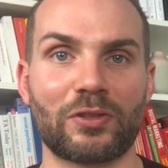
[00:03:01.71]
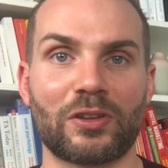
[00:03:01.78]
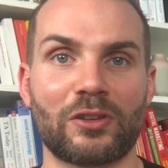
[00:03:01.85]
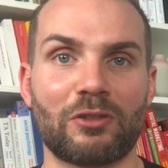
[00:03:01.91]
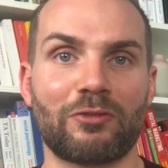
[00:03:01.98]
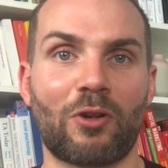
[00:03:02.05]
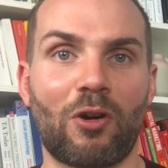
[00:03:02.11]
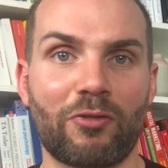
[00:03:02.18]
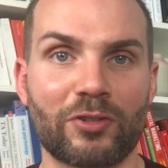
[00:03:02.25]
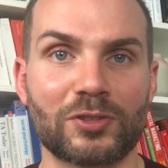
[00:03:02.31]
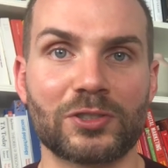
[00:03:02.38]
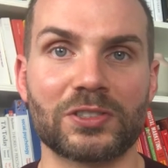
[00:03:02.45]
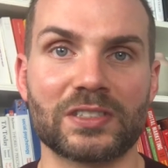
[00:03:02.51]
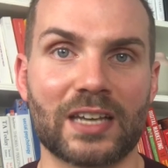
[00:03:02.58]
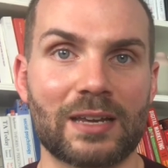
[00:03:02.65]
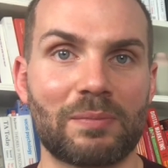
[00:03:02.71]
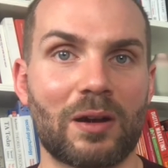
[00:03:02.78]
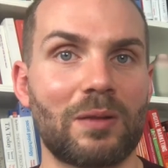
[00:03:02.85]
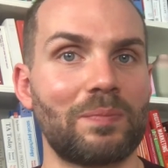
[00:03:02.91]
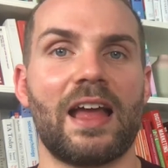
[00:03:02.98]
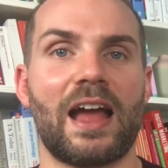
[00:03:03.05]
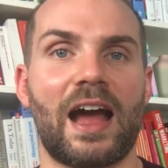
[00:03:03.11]
that you've offered your time
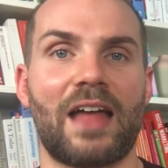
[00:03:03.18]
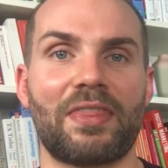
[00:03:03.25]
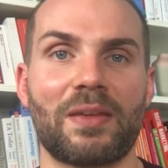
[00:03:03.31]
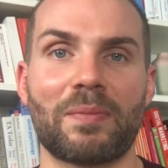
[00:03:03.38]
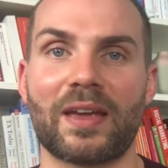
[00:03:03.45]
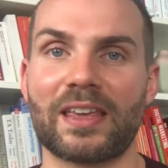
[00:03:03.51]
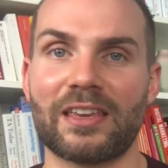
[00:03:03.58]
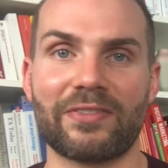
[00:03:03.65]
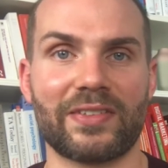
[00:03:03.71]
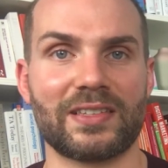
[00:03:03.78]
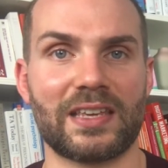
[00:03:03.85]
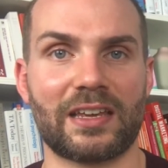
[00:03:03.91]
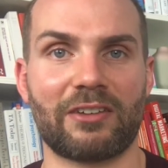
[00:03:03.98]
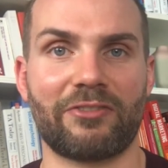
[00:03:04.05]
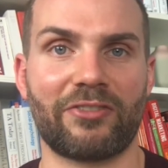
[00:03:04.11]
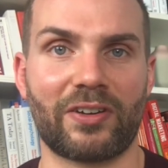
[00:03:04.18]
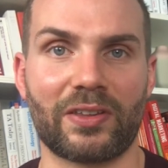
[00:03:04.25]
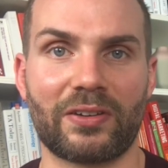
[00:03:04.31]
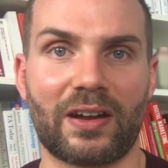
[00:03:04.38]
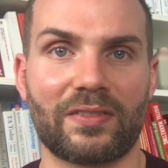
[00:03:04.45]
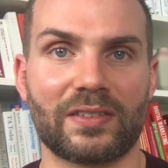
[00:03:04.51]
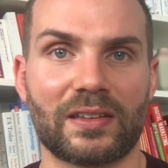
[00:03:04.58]
up, and they might even take it
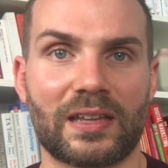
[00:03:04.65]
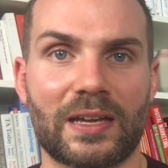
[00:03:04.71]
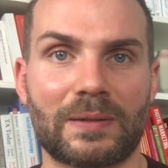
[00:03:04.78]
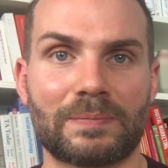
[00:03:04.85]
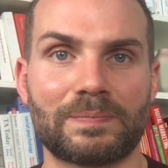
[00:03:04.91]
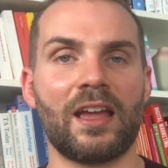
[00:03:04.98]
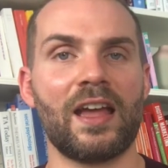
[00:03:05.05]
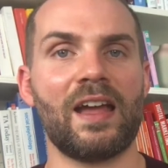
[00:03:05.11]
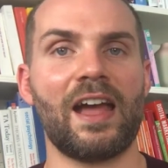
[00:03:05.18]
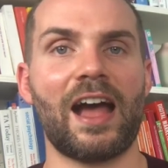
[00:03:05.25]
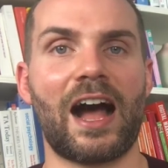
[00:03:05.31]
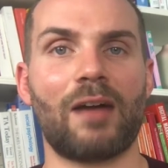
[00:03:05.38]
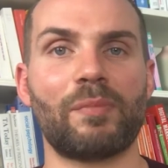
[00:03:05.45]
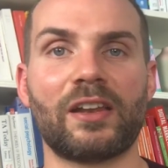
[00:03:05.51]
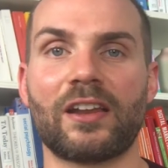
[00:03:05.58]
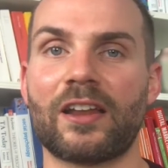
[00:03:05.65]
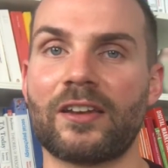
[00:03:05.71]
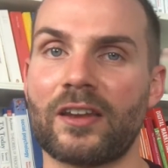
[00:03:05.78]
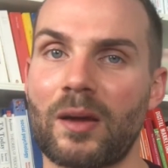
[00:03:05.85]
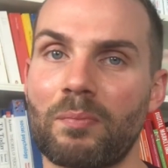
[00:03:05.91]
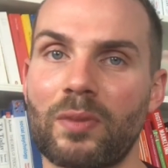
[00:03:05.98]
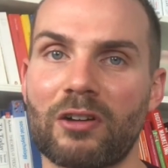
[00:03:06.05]
further after that. I've been in a
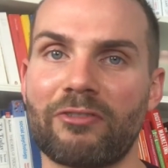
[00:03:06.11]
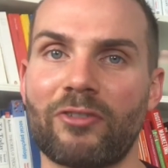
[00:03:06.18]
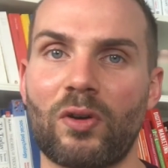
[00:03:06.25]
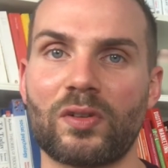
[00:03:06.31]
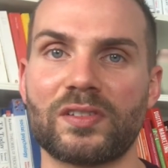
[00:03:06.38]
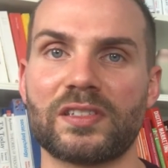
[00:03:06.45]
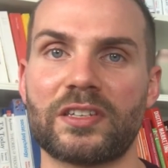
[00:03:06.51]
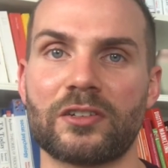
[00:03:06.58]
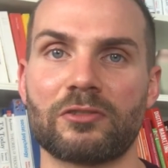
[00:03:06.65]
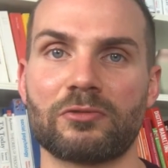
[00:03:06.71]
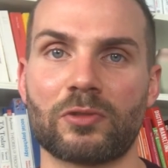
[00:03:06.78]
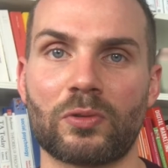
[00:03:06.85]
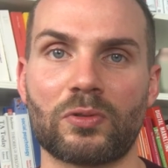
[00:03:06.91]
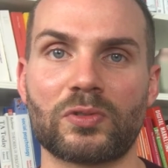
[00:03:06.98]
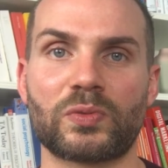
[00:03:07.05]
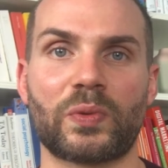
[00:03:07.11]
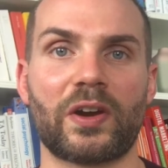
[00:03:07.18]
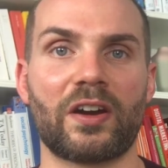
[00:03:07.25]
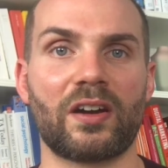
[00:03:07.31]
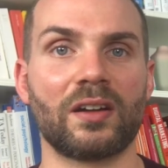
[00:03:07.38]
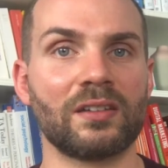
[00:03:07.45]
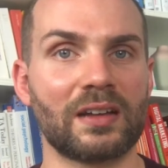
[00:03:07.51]
number of volunteer roles
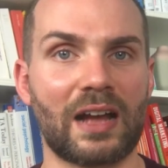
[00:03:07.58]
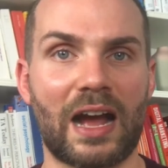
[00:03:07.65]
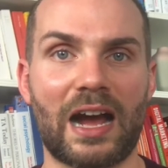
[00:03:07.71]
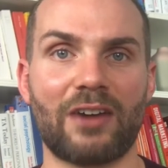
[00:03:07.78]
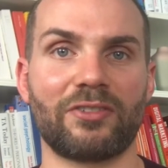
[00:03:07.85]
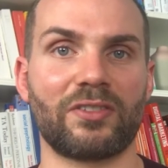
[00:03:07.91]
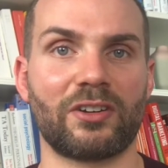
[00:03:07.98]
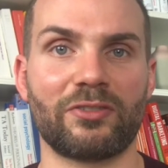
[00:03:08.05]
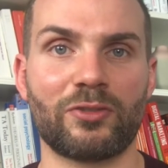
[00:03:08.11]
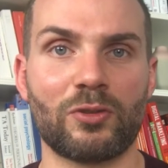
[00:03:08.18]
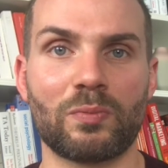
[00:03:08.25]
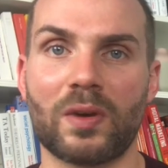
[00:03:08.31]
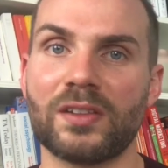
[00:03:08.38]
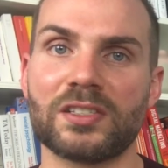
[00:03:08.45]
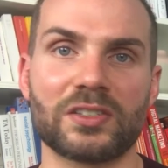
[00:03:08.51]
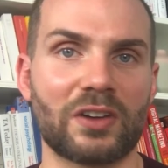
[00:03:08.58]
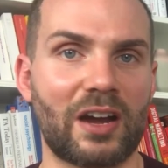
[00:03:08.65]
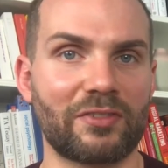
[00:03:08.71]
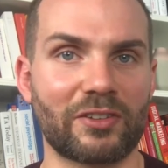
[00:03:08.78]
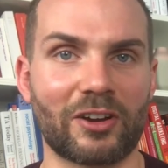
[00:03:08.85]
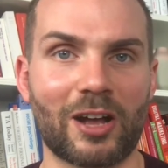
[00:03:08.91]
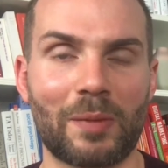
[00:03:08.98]
where after a few months or
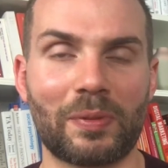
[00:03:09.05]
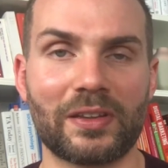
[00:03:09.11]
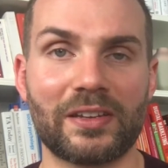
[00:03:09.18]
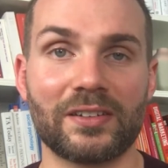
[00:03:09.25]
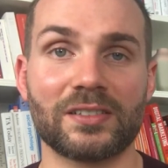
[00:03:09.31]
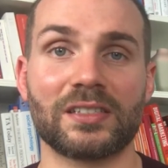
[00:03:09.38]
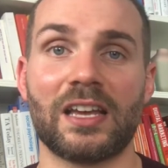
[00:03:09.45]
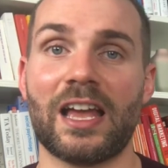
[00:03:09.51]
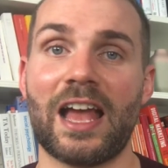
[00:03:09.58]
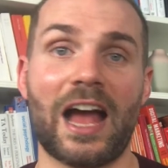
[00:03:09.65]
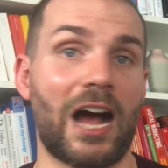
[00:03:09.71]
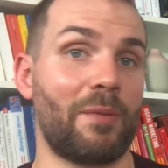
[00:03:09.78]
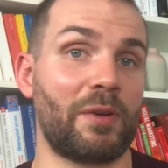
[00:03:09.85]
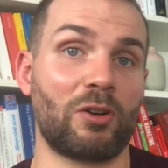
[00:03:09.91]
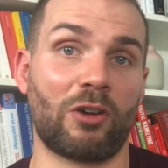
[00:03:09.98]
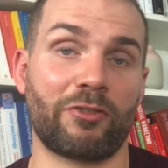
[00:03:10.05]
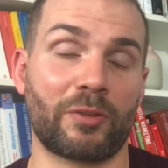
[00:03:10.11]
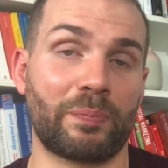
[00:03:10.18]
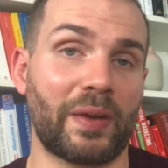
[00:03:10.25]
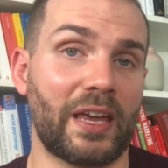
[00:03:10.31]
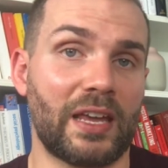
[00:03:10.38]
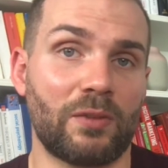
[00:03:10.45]
after a couple of years, I've been
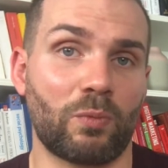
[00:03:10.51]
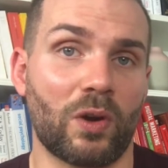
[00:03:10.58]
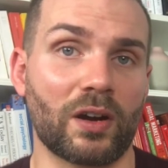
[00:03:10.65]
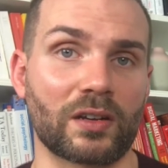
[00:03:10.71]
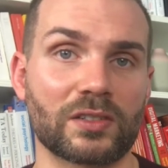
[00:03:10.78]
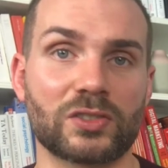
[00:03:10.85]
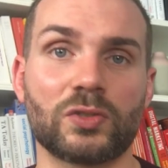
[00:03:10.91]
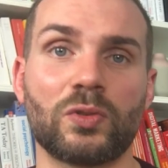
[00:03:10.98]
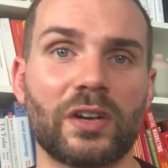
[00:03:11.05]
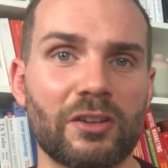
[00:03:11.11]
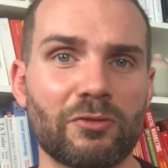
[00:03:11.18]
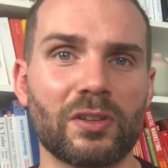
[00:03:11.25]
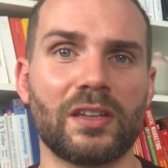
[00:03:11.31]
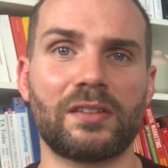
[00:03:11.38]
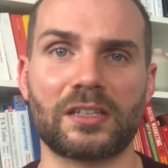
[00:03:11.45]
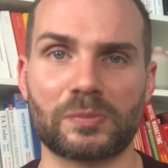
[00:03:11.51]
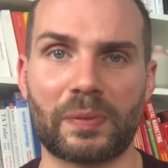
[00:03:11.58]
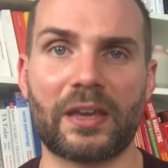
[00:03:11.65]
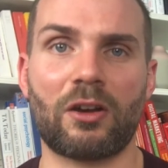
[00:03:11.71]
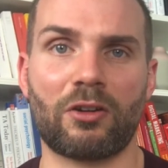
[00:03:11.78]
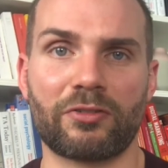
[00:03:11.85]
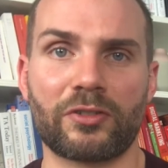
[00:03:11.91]
offered paid work, so it really does
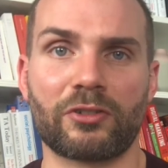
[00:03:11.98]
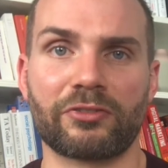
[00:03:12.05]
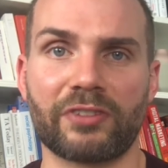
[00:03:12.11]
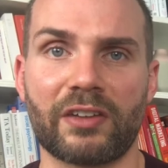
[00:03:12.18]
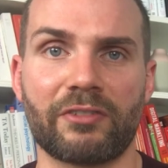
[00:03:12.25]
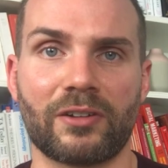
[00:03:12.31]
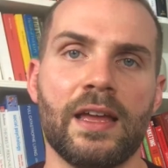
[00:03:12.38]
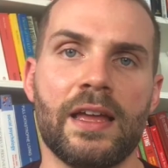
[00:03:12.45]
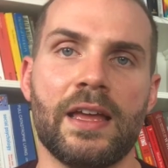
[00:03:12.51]
pay off in your favor.